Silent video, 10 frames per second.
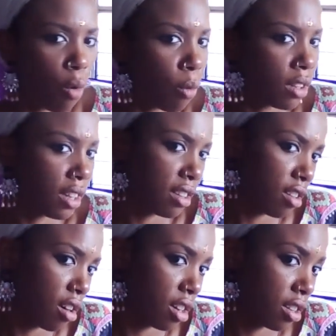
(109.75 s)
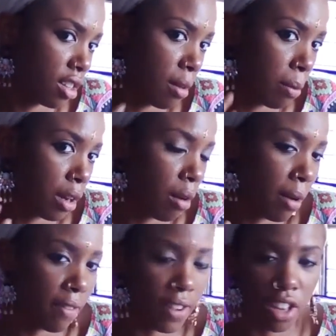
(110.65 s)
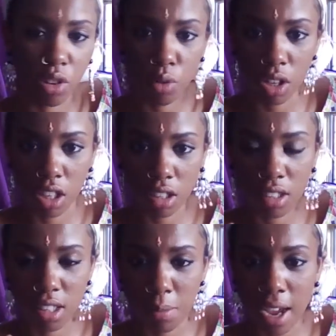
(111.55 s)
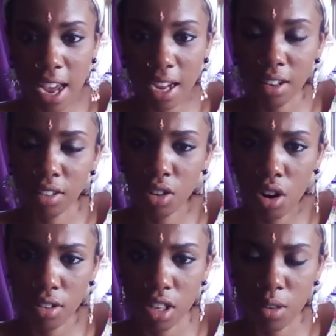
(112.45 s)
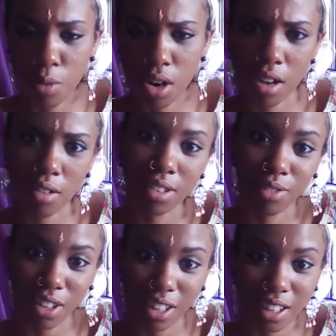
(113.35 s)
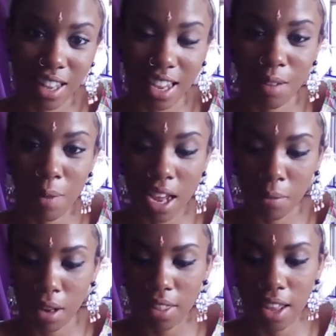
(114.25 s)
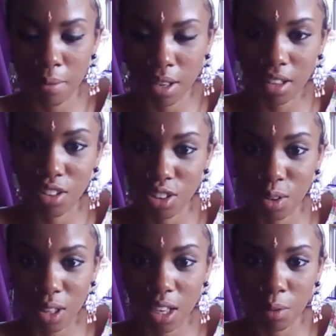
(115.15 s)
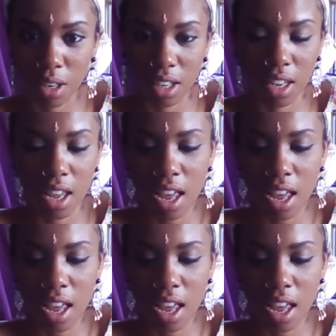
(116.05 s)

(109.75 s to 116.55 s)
once I started to stipple it on my face, you really couldn't see my acne scars anymore, and I was really taken back by that because it's so liquidy.